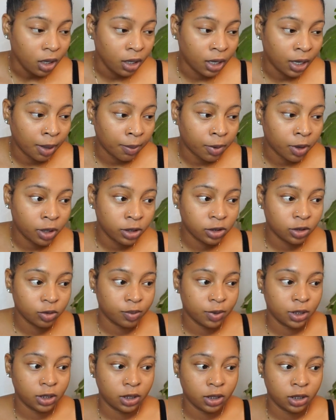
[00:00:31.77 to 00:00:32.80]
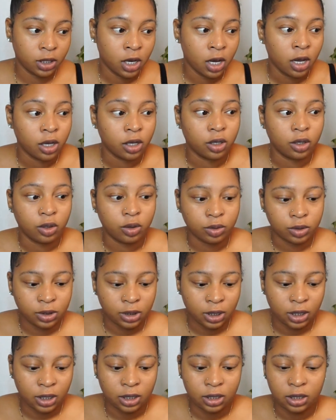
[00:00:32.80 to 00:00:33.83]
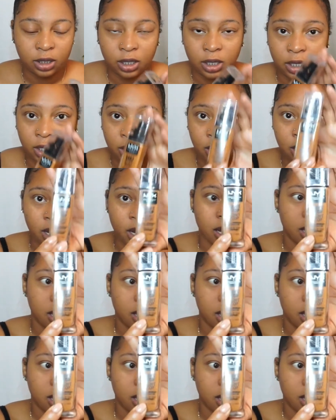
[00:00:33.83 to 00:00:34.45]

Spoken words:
And I'm going to be using the